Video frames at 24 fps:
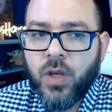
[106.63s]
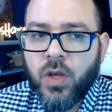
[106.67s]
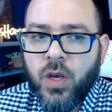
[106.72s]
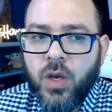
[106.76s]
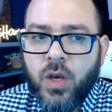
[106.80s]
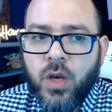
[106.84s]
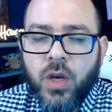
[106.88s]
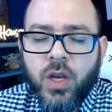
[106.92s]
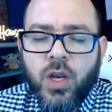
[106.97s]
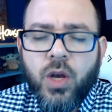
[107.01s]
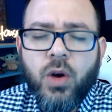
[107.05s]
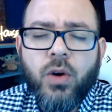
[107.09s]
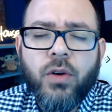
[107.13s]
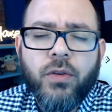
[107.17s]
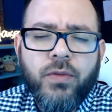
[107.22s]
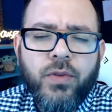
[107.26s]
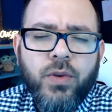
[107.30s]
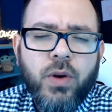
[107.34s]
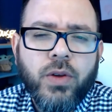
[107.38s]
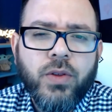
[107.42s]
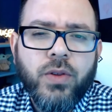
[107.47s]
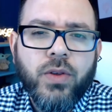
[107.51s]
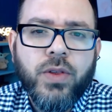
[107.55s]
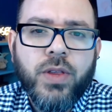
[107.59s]
Now, a few
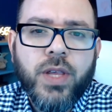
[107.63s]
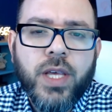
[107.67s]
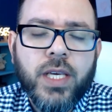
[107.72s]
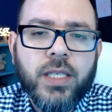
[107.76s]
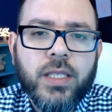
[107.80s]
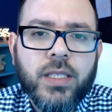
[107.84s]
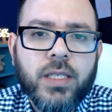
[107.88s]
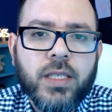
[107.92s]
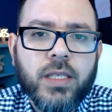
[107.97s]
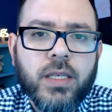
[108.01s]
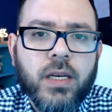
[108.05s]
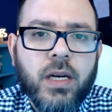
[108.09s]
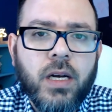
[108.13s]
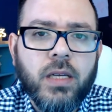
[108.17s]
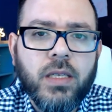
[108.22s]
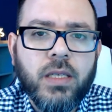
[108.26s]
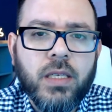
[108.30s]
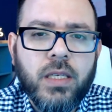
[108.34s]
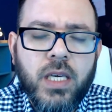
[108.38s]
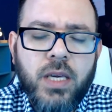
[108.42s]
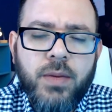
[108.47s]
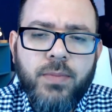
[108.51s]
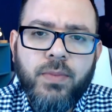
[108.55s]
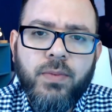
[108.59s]
other things to
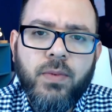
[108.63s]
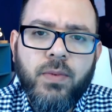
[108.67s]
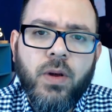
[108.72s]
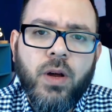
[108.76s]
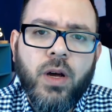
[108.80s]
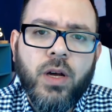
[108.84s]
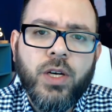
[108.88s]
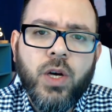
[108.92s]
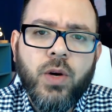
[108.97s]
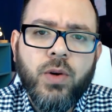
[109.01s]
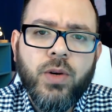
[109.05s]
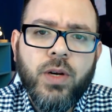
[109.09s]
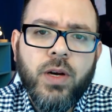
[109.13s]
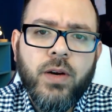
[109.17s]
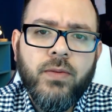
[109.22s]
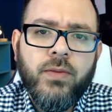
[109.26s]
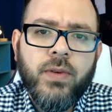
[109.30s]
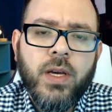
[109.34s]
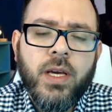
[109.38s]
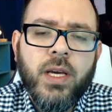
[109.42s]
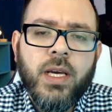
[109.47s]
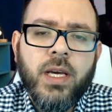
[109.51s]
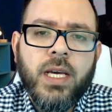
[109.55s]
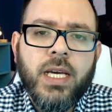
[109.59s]
keep note of
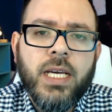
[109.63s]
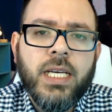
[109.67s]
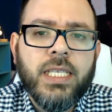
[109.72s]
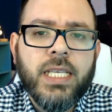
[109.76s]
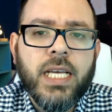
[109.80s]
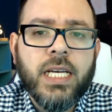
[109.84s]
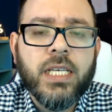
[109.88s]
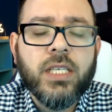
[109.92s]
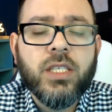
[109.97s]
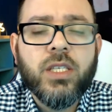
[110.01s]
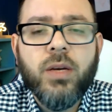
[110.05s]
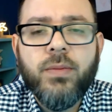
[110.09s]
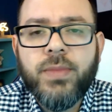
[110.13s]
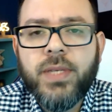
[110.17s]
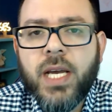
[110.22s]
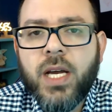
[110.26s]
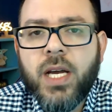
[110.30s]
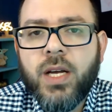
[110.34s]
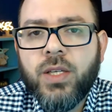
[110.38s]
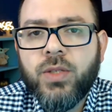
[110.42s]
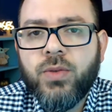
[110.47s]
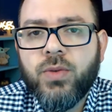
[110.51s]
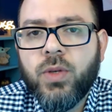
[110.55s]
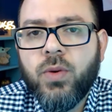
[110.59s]
is that some
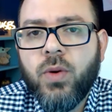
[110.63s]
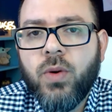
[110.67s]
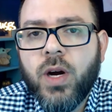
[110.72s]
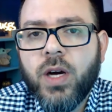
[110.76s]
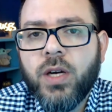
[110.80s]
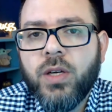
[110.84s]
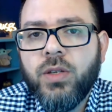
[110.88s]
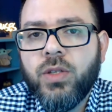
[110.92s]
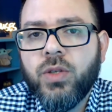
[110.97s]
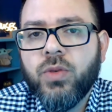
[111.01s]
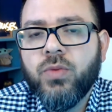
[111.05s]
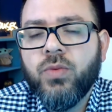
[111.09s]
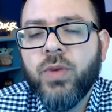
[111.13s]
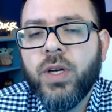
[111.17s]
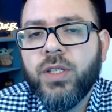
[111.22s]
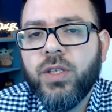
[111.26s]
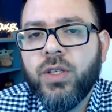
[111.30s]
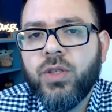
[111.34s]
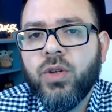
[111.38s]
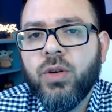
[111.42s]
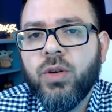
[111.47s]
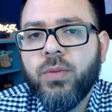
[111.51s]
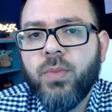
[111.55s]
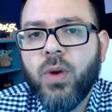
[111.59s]
towns require you to
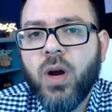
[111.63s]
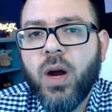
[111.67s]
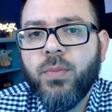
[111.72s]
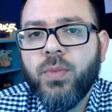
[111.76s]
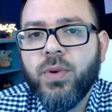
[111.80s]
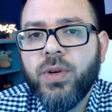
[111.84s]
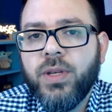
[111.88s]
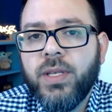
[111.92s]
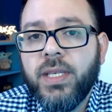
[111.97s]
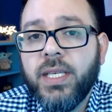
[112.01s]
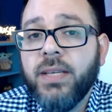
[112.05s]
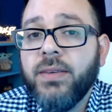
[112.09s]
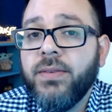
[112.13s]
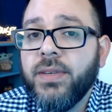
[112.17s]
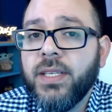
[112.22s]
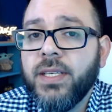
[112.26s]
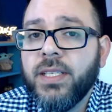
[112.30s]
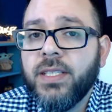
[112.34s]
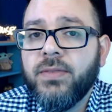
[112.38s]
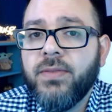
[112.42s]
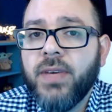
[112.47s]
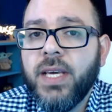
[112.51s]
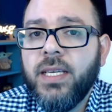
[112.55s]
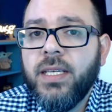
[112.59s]
register a property if it is
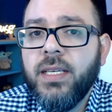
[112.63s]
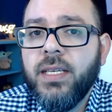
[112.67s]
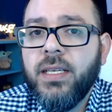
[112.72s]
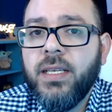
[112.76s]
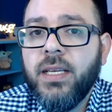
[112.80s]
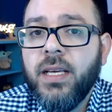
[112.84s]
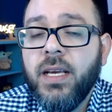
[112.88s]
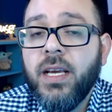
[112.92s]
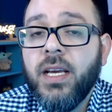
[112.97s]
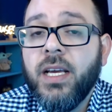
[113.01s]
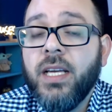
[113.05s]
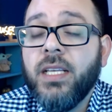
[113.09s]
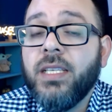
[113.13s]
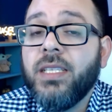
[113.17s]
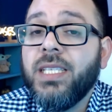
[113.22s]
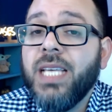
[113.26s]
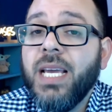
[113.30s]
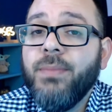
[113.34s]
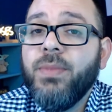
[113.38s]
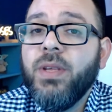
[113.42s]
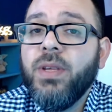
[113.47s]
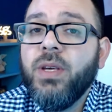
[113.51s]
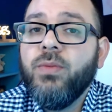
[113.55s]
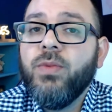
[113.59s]
vacant, and same
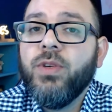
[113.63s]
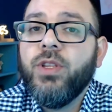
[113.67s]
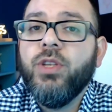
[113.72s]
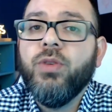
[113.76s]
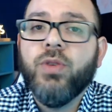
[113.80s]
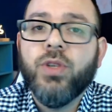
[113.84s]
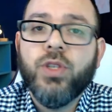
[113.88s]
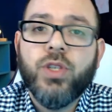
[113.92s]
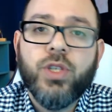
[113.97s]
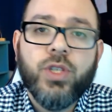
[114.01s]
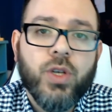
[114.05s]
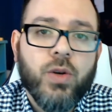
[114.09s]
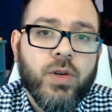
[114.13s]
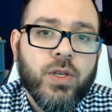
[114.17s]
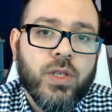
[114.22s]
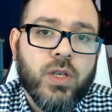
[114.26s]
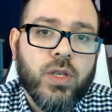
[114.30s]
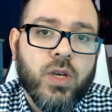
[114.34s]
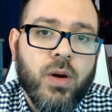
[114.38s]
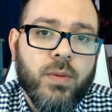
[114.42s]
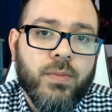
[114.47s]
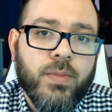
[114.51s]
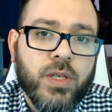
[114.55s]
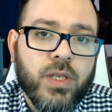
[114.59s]
thing with your insurance
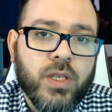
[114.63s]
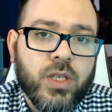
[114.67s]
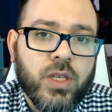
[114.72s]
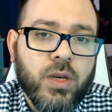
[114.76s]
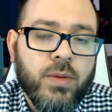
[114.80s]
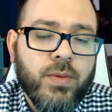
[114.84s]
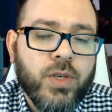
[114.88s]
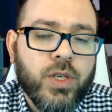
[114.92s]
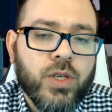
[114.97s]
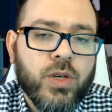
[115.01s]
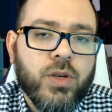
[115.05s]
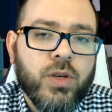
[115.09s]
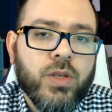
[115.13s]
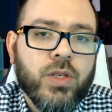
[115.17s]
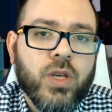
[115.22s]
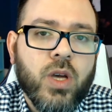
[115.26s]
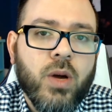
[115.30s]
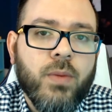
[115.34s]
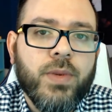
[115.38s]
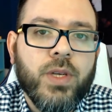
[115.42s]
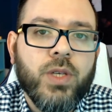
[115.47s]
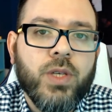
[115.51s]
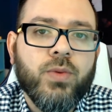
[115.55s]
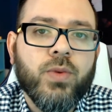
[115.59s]
company. Some insurance
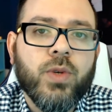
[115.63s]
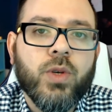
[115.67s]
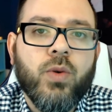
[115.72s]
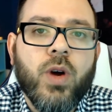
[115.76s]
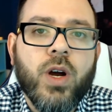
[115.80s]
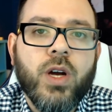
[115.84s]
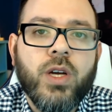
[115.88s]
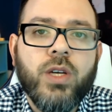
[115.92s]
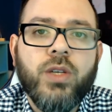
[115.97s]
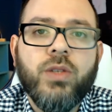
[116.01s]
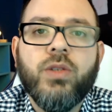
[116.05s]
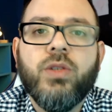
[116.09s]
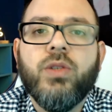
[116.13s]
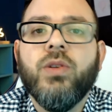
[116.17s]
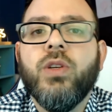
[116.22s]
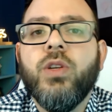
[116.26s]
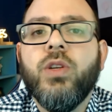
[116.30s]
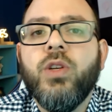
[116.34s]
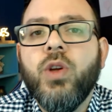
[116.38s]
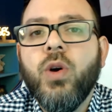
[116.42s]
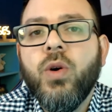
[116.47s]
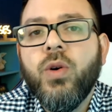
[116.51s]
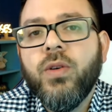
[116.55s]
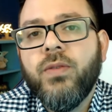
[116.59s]
companies require you to
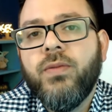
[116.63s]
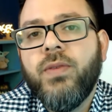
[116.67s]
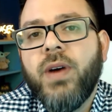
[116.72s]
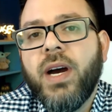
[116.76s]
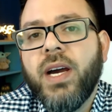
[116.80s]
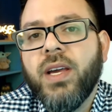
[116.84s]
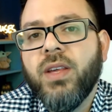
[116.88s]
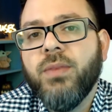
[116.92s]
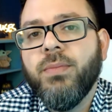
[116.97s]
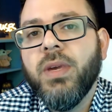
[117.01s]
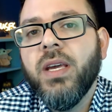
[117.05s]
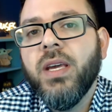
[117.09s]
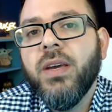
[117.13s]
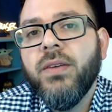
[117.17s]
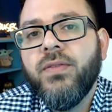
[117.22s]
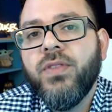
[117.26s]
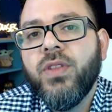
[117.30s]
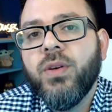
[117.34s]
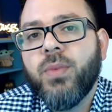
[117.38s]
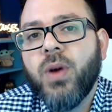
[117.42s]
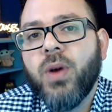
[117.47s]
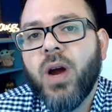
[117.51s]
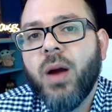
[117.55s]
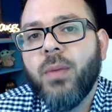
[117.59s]
notify them if the
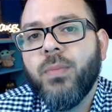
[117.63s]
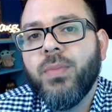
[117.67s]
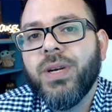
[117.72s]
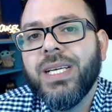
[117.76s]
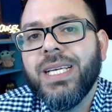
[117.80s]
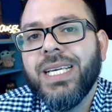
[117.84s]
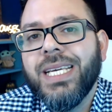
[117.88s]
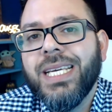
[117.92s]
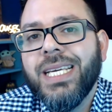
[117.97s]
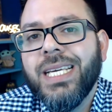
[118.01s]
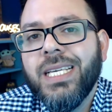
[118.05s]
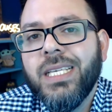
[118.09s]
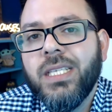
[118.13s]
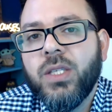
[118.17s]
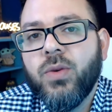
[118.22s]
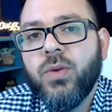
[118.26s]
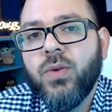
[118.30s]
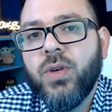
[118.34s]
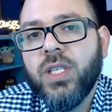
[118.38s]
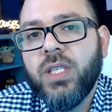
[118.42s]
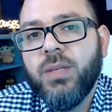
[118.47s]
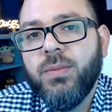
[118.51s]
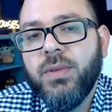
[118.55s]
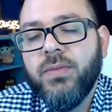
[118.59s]
property is going
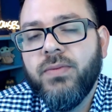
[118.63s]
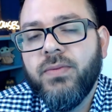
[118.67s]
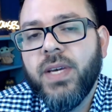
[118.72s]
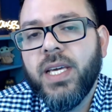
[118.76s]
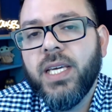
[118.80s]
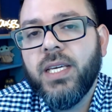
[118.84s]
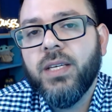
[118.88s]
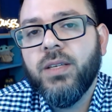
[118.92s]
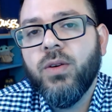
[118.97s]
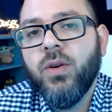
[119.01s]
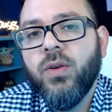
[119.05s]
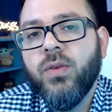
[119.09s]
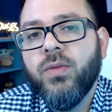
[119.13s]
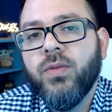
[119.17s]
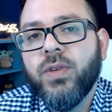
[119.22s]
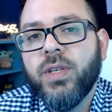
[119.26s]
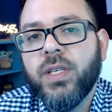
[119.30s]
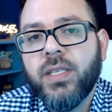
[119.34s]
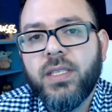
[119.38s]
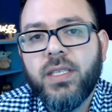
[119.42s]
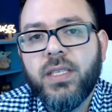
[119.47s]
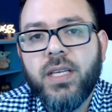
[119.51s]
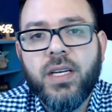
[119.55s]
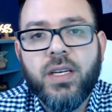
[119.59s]
to be vacant over an
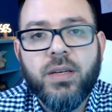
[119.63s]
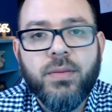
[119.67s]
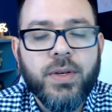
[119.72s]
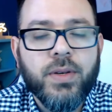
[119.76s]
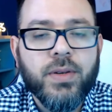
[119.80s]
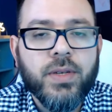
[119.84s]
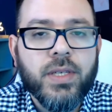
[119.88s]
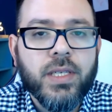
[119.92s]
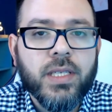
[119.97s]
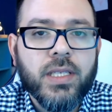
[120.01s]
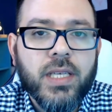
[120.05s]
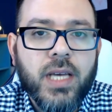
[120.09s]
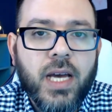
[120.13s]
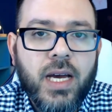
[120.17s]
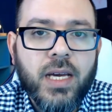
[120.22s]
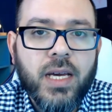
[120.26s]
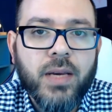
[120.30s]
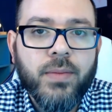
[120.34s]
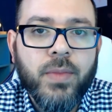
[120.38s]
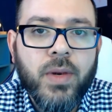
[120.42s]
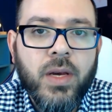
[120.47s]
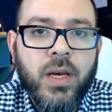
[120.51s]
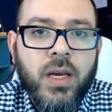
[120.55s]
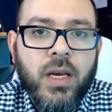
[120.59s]
extended period of time.
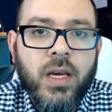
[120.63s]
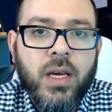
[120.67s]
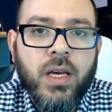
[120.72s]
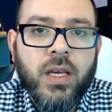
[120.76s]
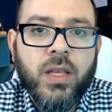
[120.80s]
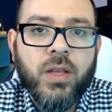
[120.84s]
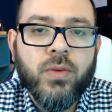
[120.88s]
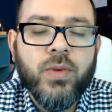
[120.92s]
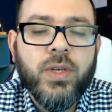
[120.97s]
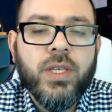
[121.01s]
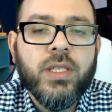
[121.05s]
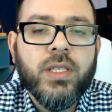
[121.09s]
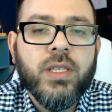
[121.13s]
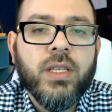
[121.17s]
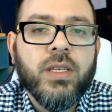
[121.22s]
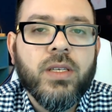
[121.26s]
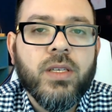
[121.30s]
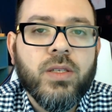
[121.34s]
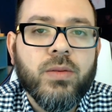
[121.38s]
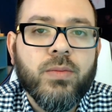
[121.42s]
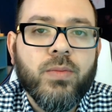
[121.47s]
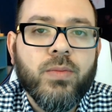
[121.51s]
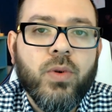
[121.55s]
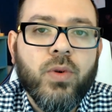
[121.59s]
And the reason this is
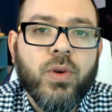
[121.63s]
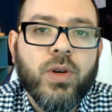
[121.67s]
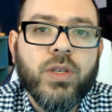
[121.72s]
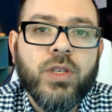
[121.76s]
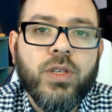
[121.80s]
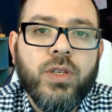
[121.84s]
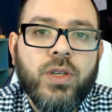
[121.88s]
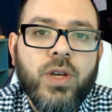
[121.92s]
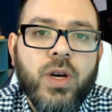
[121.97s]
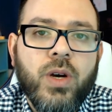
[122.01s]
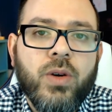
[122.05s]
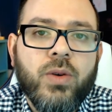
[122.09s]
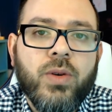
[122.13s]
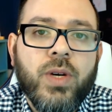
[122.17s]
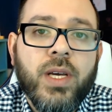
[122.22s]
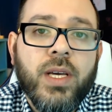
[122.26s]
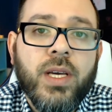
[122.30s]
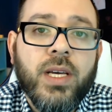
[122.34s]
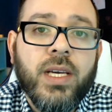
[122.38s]
important to know is